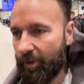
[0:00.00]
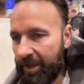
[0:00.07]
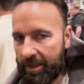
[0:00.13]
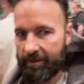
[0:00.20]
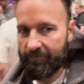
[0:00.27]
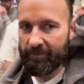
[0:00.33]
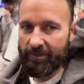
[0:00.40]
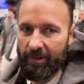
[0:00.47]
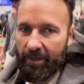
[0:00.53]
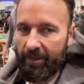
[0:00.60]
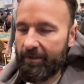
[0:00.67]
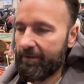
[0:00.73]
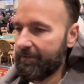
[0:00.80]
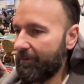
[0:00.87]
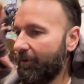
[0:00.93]
break of the
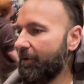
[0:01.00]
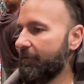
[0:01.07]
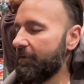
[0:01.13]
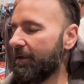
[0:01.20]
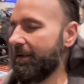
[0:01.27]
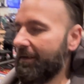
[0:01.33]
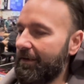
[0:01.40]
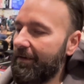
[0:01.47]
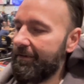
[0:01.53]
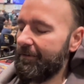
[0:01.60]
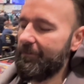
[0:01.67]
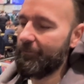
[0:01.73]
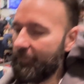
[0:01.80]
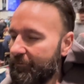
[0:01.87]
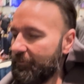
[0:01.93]
night and on the
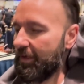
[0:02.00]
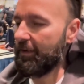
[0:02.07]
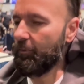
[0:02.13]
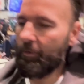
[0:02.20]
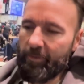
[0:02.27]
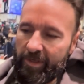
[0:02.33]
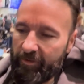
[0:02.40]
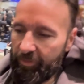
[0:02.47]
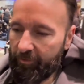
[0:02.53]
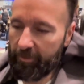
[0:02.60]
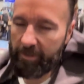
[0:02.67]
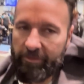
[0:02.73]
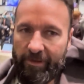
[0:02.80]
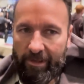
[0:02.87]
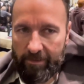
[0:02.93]
line, we've got, well, we got
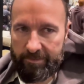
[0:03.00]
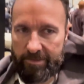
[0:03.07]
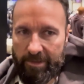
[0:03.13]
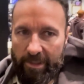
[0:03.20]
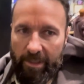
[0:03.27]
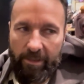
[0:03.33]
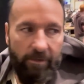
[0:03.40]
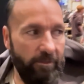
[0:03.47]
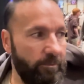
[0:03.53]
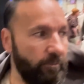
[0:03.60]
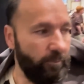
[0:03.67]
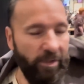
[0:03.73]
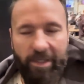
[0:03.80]
30,000 again. We